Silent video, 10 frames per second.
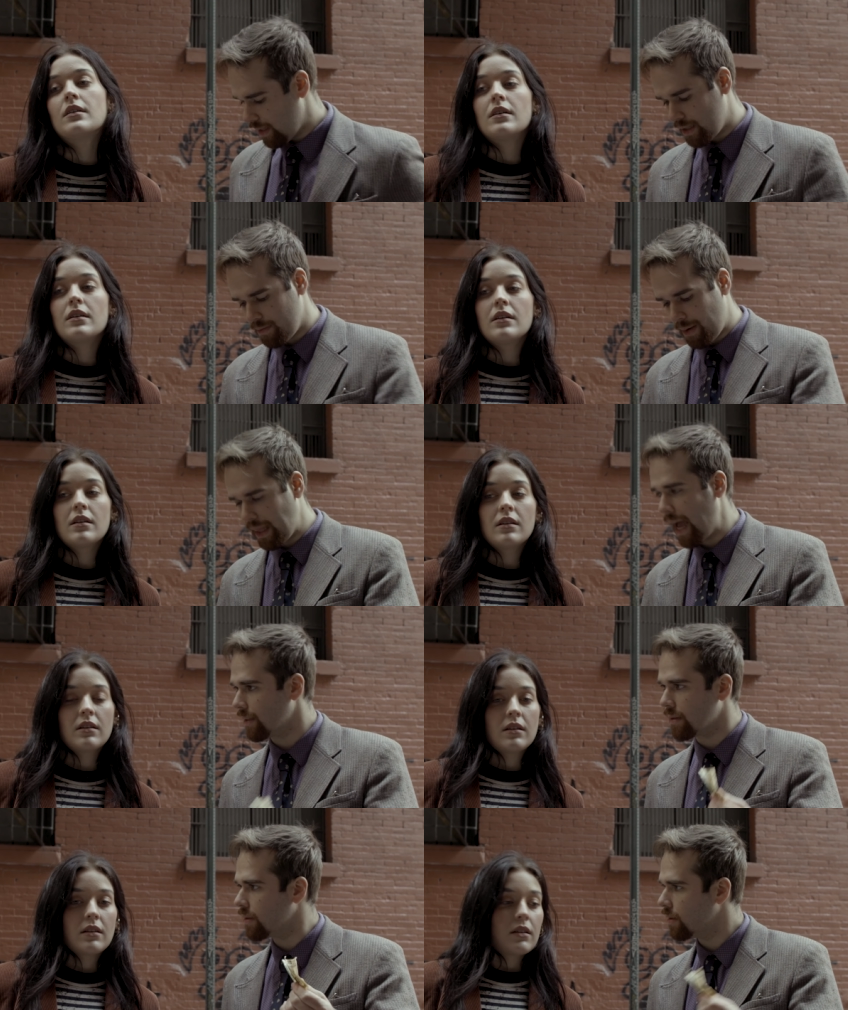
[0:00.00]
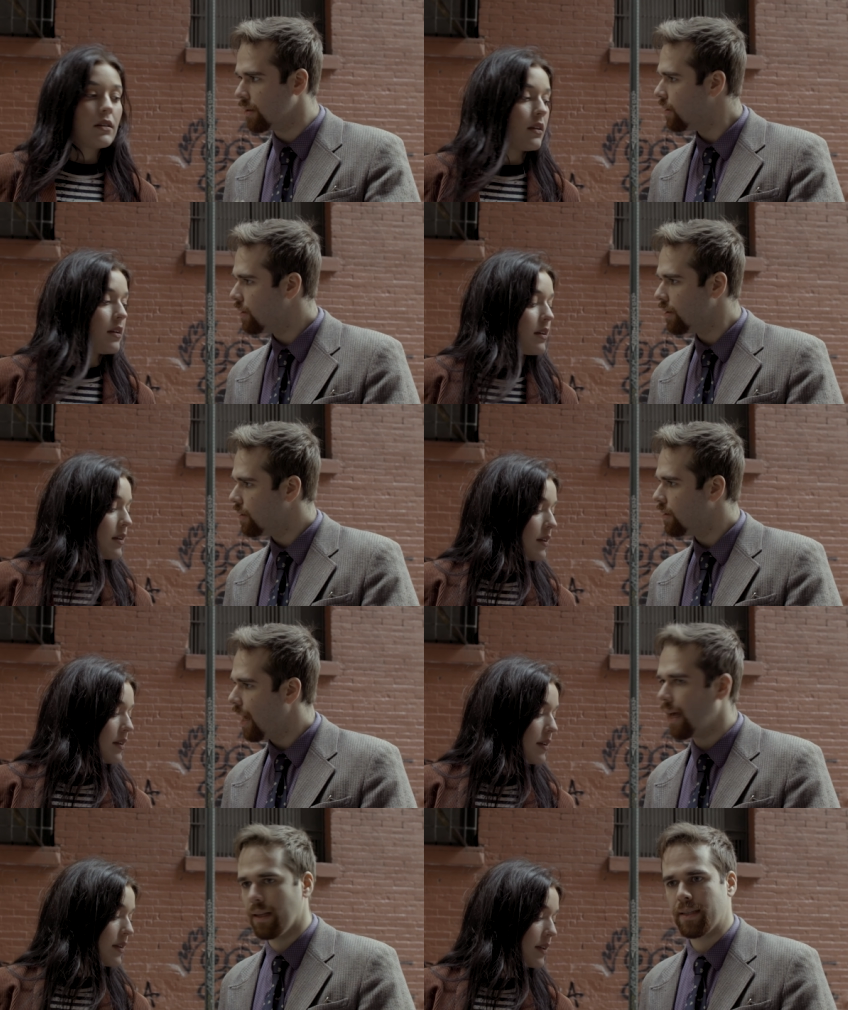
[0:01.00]
Speaker 1: this is my last
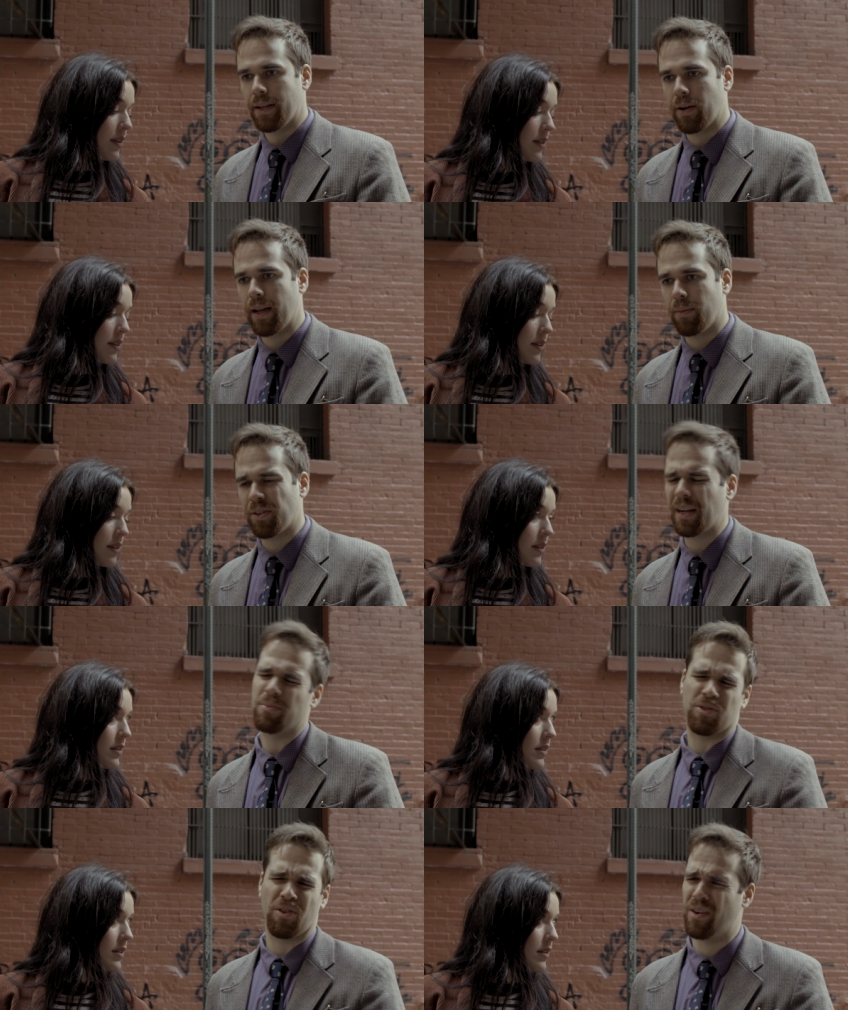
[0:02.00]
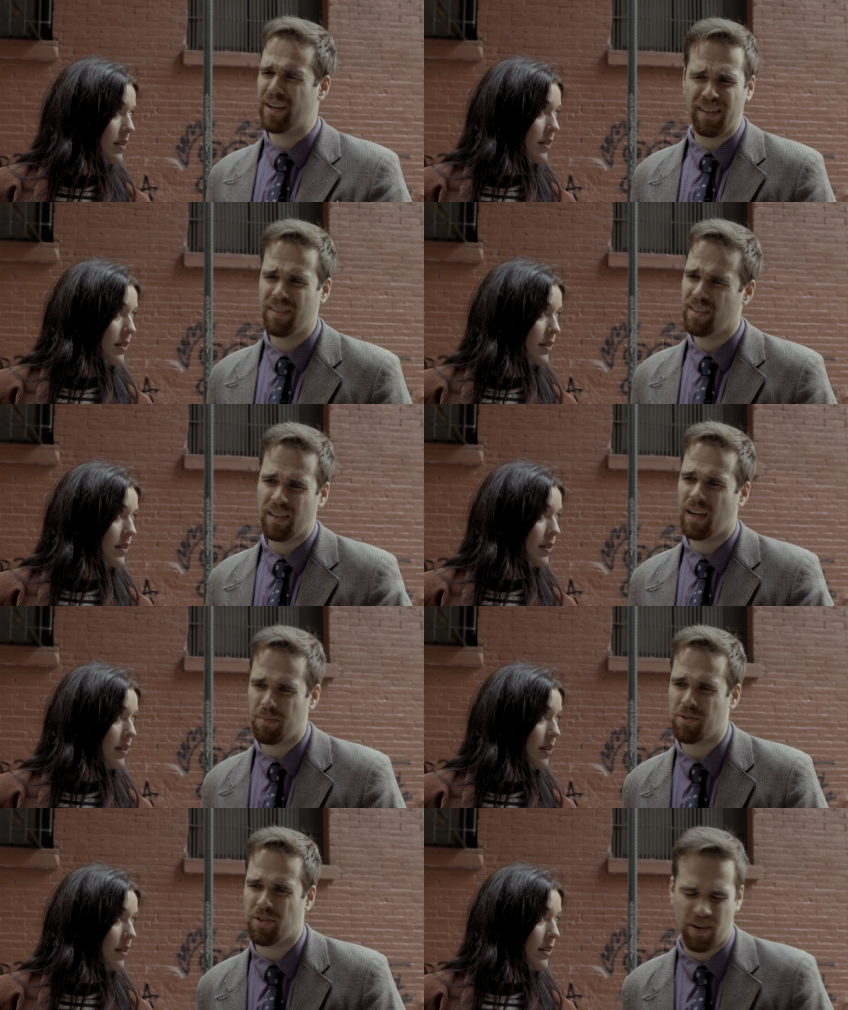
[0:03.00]
Alexander Hamilton. I'm sorry.
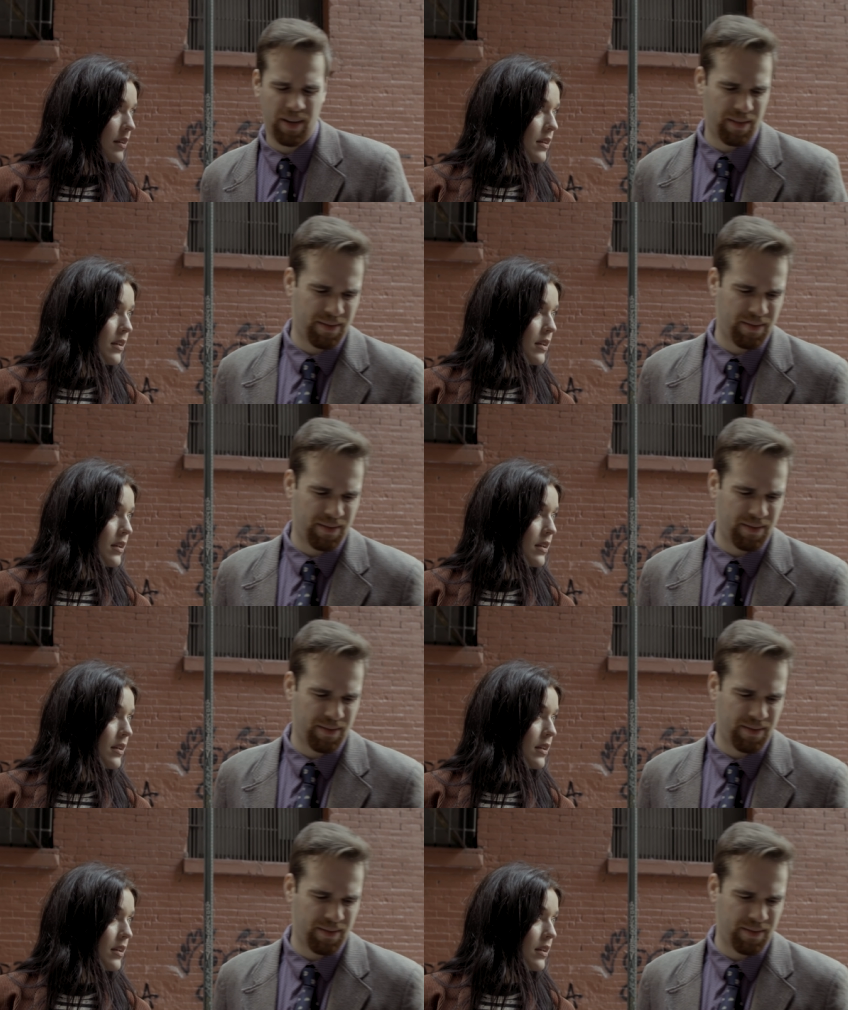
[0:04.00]
I'm sorry,